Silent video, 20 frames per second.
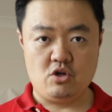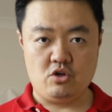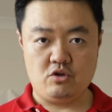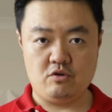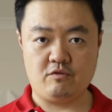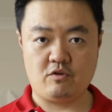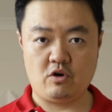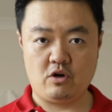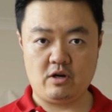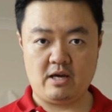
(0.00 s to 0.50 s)

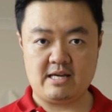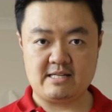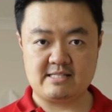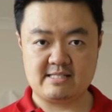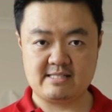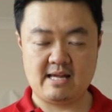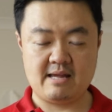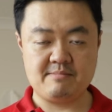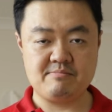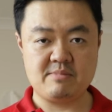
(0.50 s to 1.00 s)
You've got a
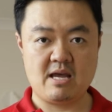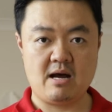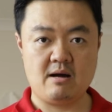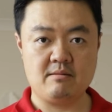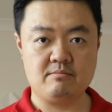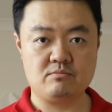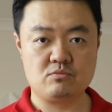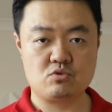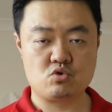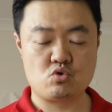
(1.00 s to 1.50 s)

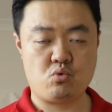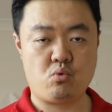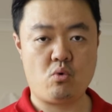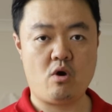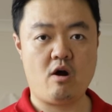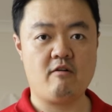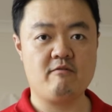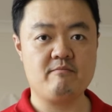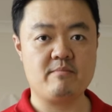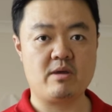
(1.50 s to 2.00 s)
Sanyang
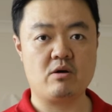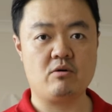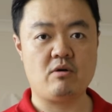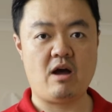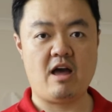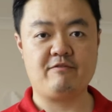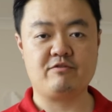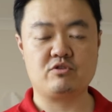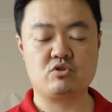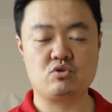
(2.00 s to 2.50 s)
12mm
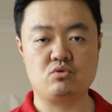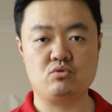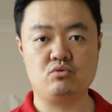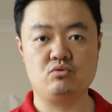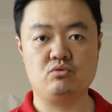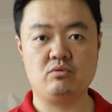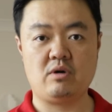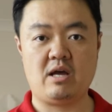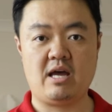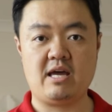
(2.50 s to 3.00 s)

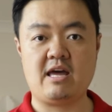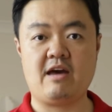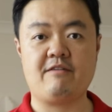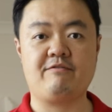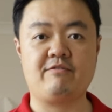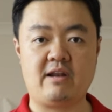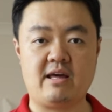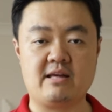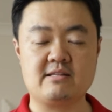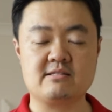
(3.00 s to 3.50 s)
f2
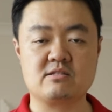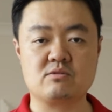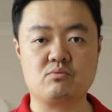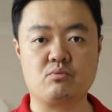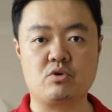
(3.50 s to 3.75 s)
AF lens,